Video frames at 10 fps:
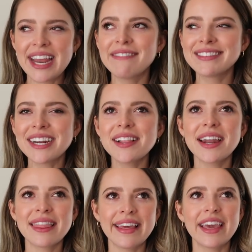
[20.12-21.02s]
and I've done a
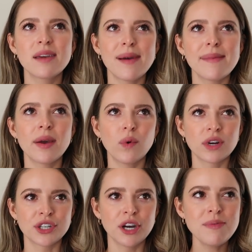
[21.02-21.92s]
lot of thinking about my
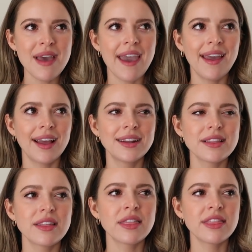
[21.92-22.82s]
wardrobe
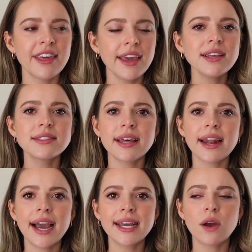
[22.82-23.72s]
and the things
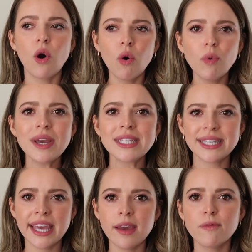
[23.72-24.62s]
that I
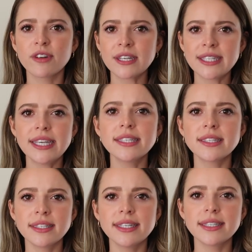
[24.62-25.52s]
always keep for
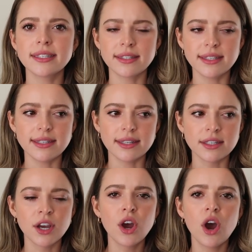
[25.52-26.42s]
seasons and seasons and
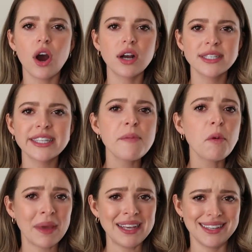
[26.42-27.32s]
seasons are
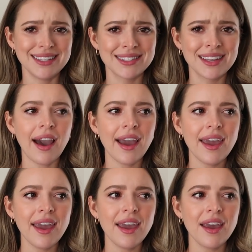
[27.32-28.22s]
staple pieces.
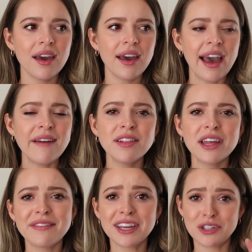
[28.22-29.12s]
I have a
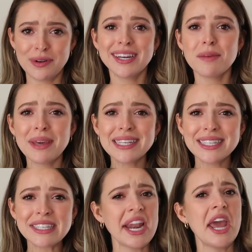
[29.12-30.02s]
lot of like trendy
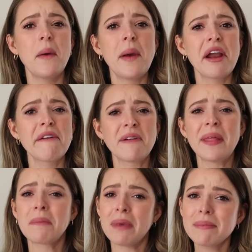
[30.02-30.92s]
pieces that I wear for
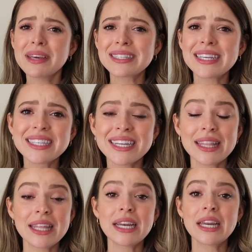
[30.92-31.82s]
like maybe a season
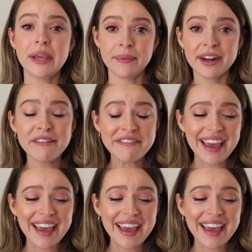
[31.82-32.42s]
and then get rid of.